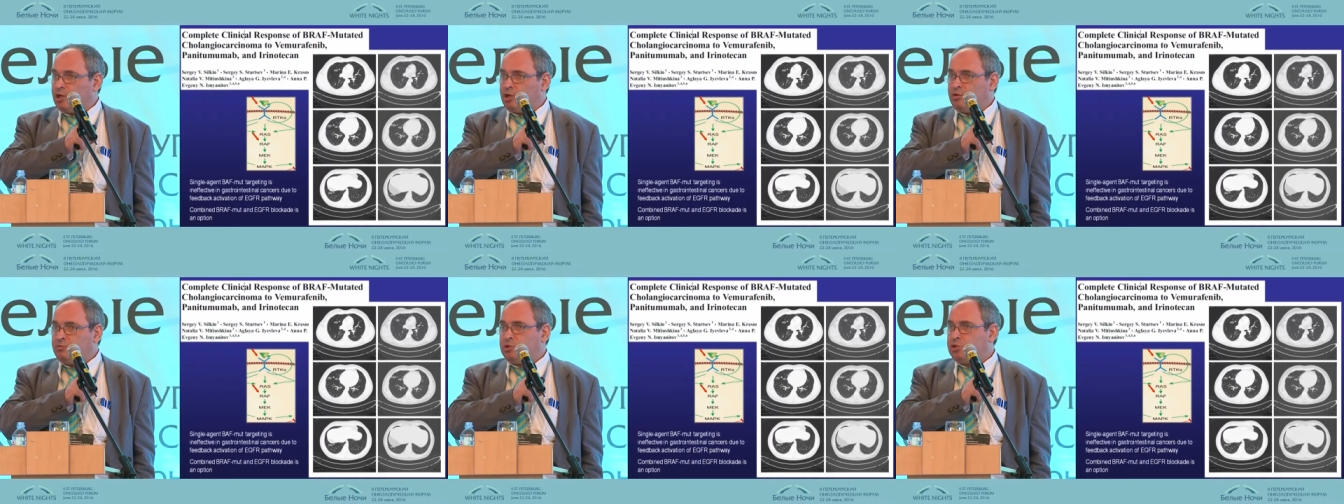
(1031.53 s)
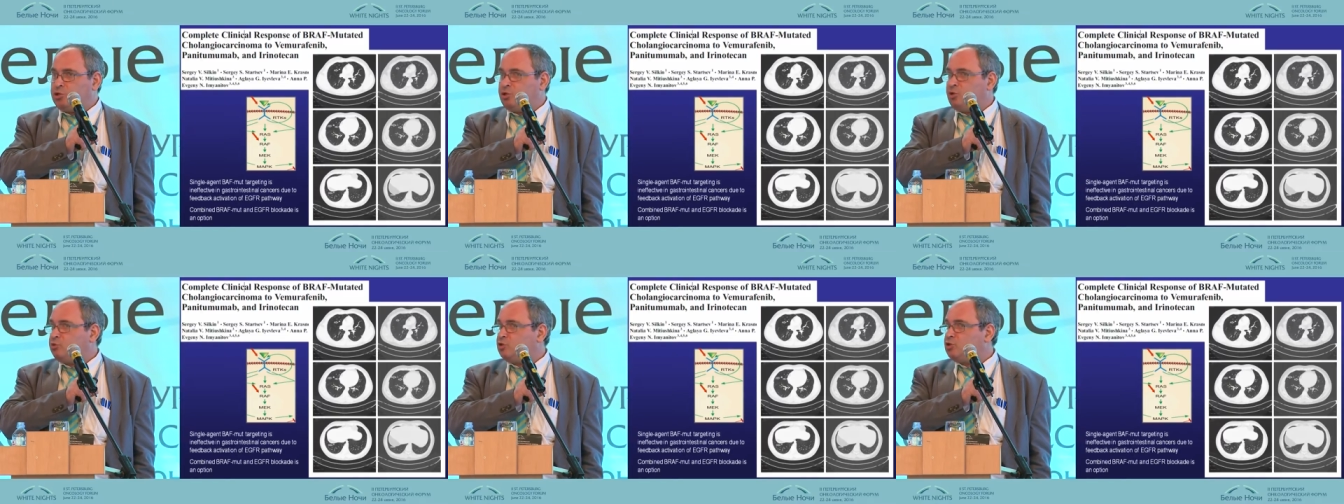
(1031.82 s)

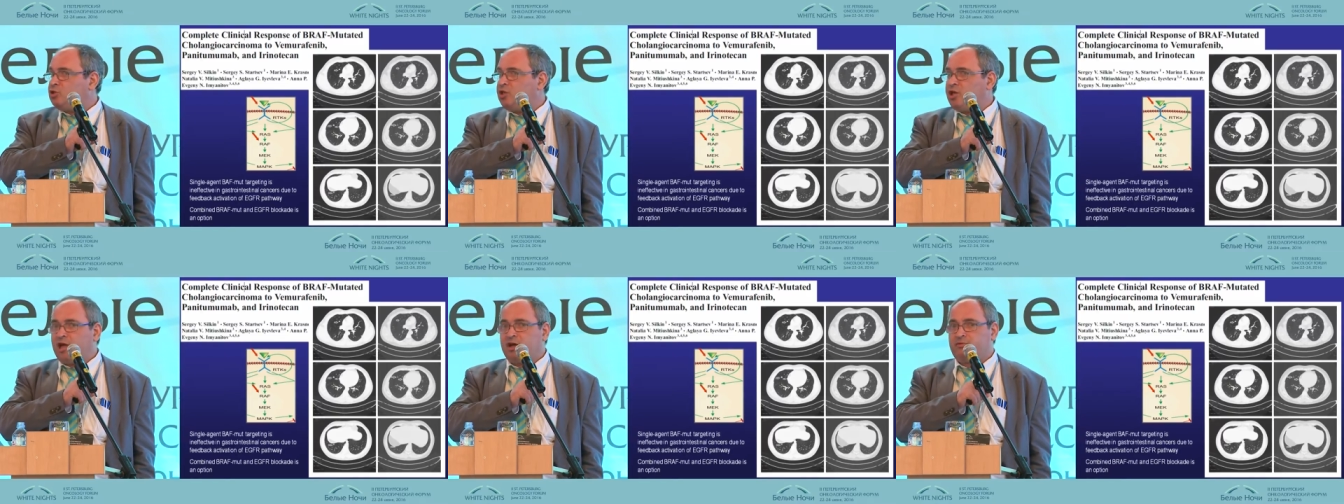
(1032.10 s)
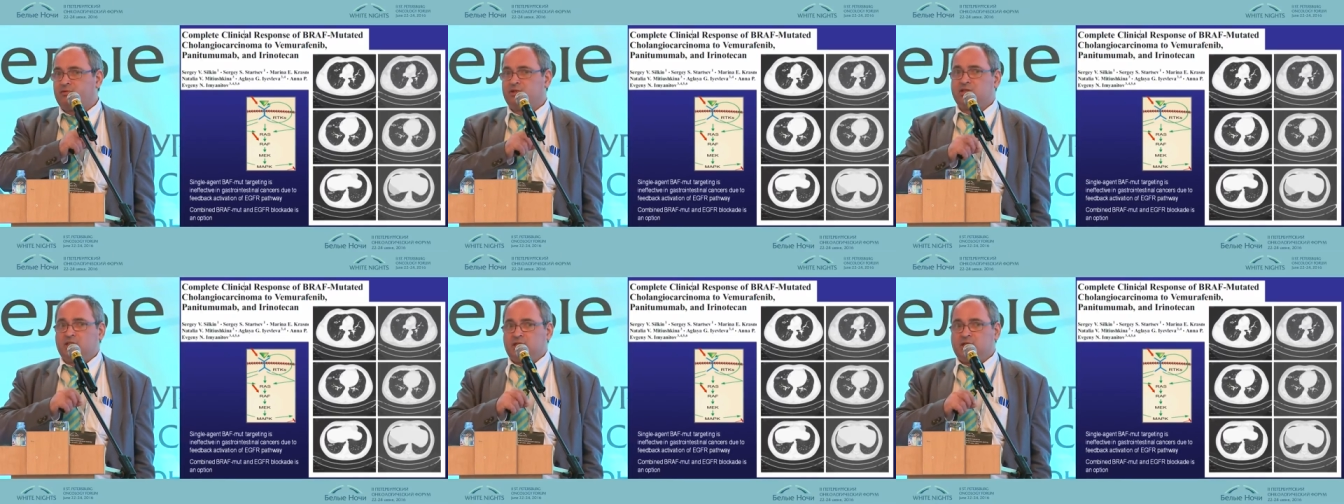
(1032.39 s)
which you would
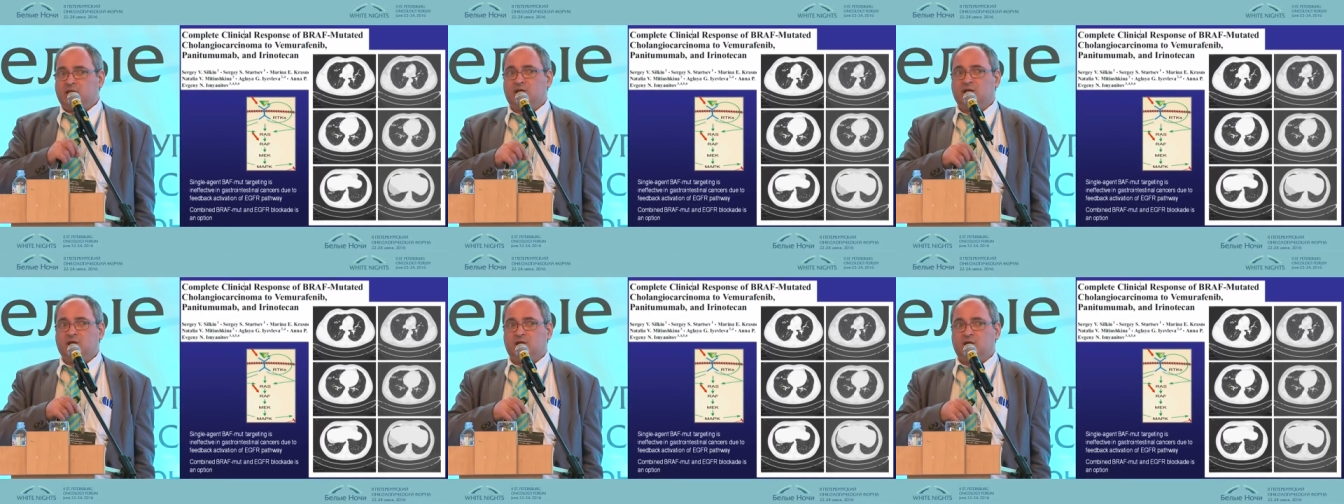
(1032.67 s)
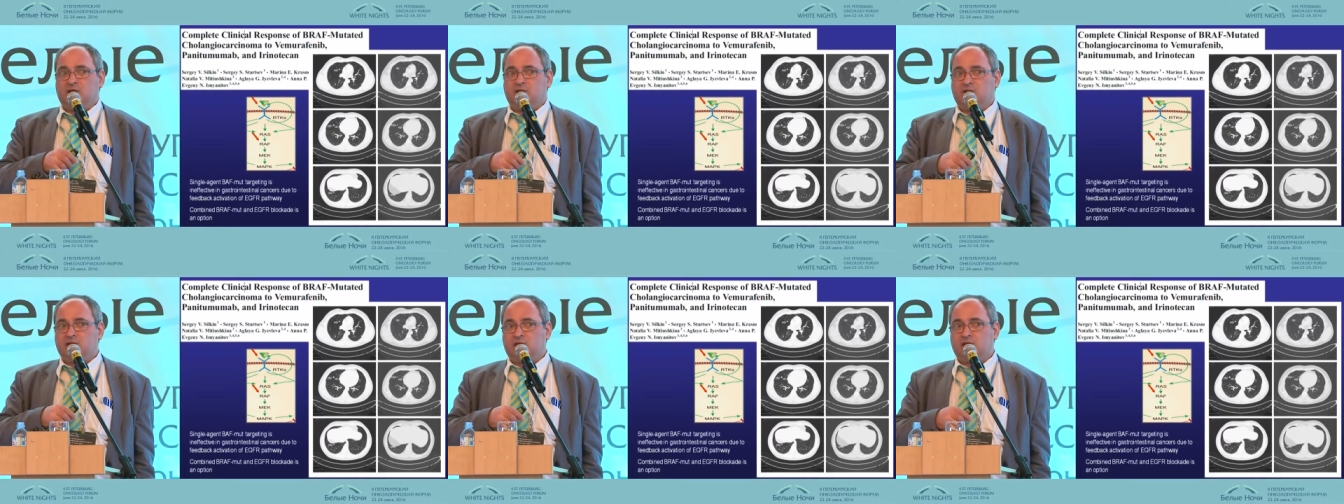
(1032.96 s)
never see
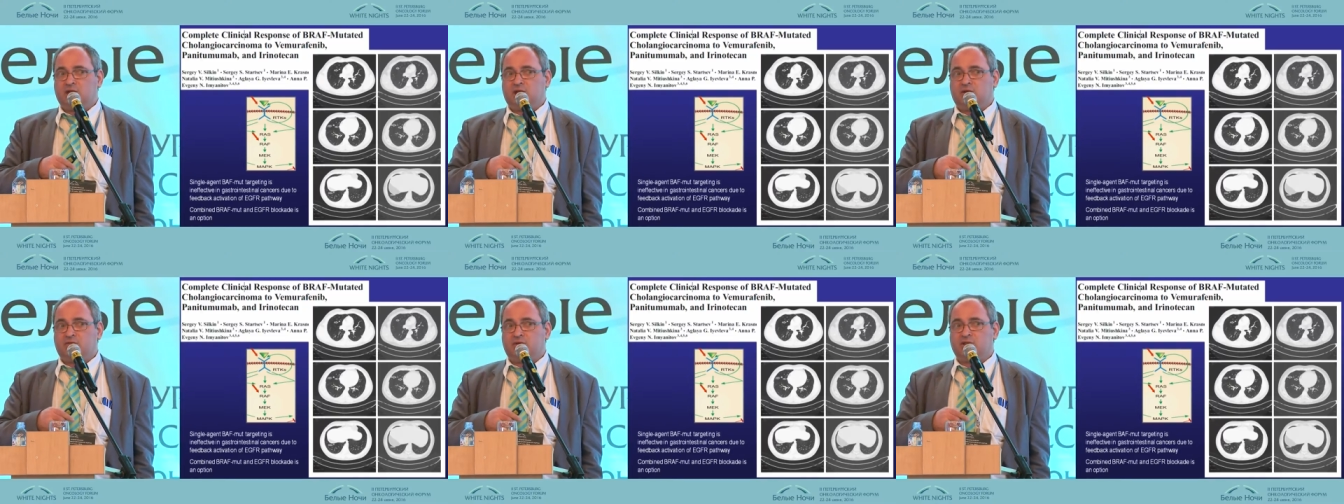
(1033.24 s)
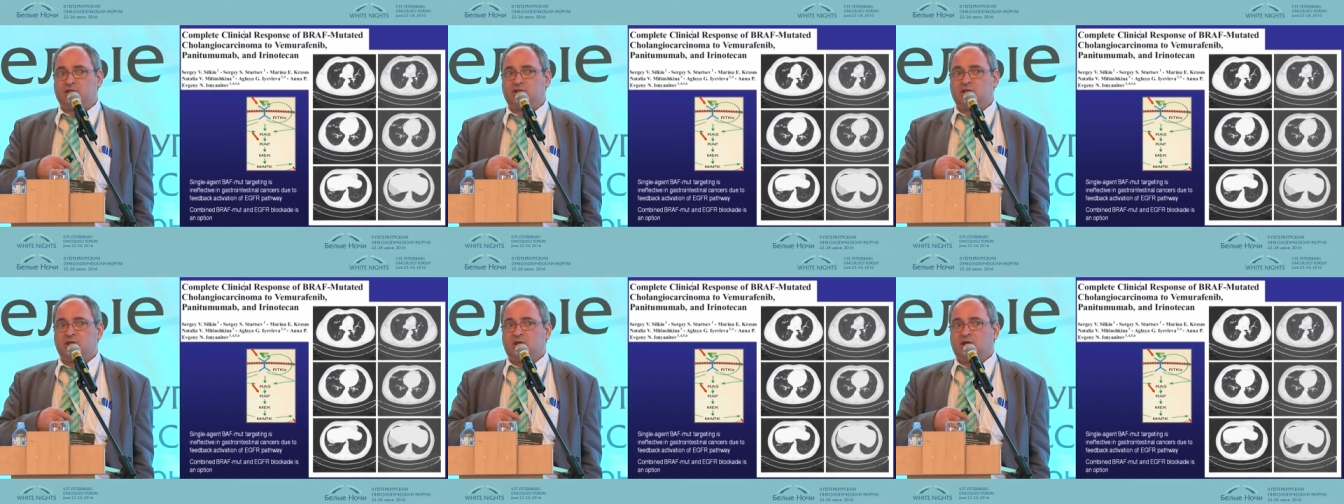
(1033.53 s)
dealing
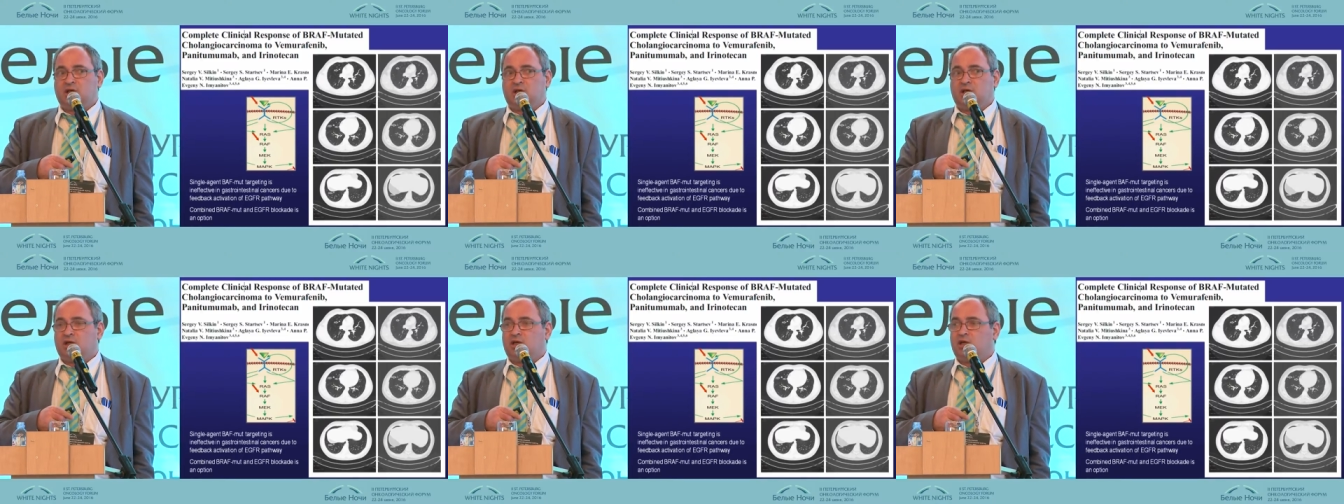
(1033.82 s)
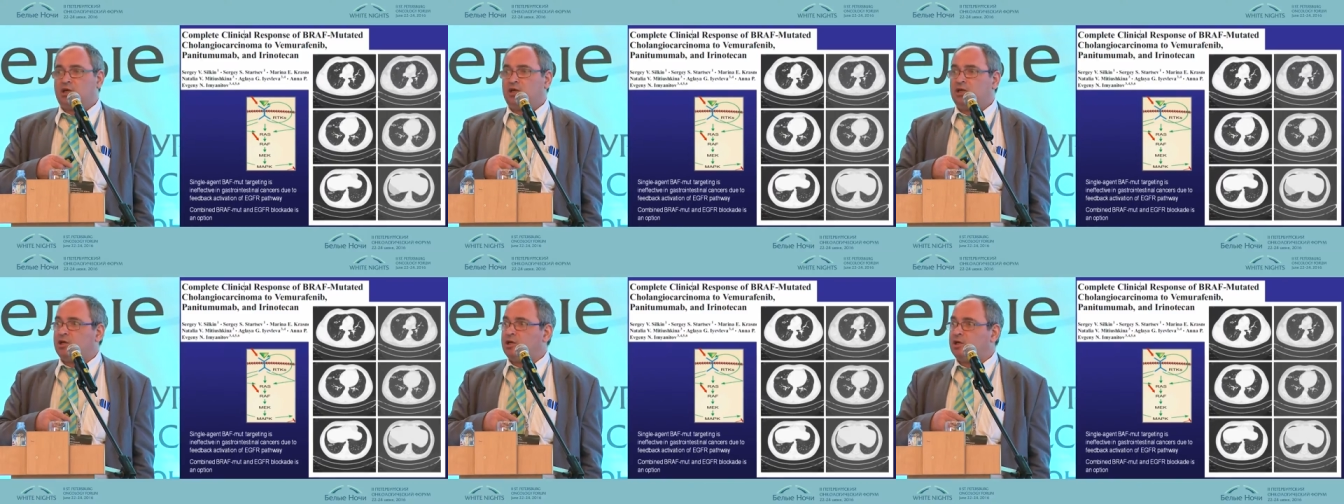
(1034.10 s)
with
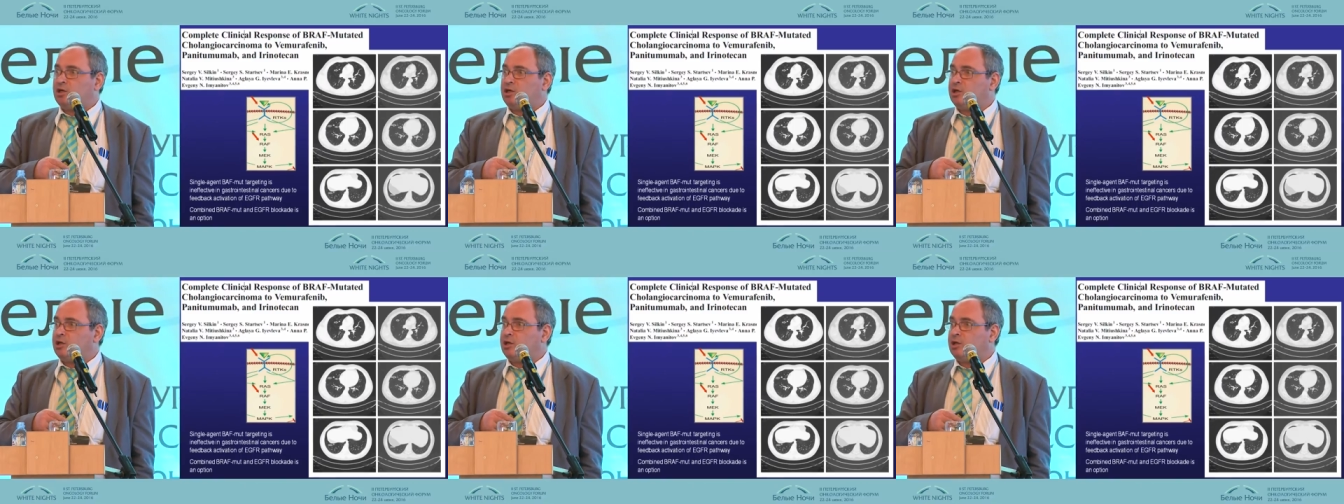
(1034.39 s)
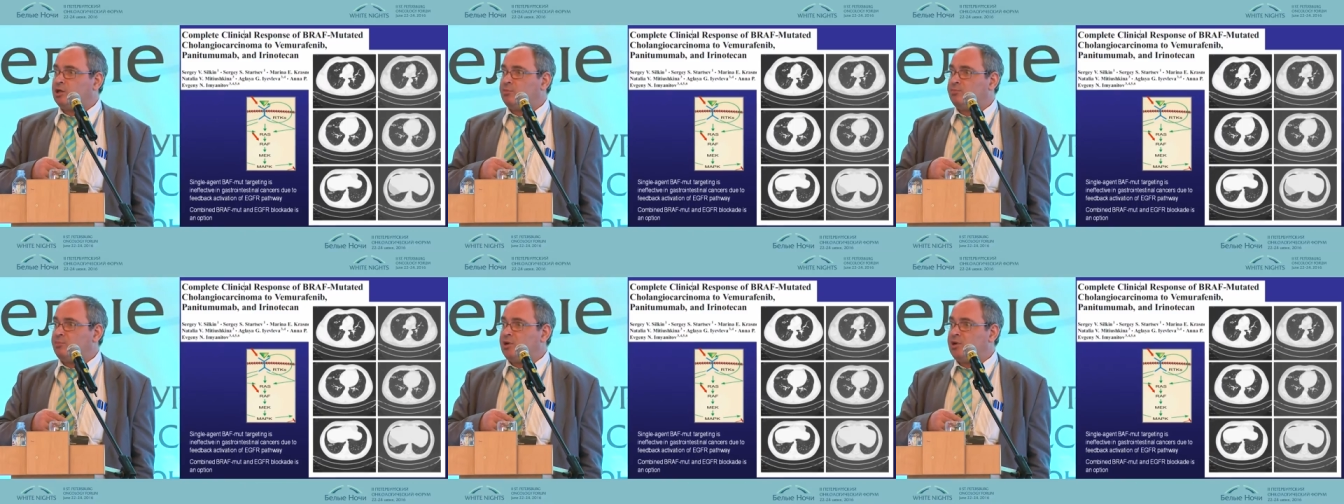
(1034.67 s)
uh,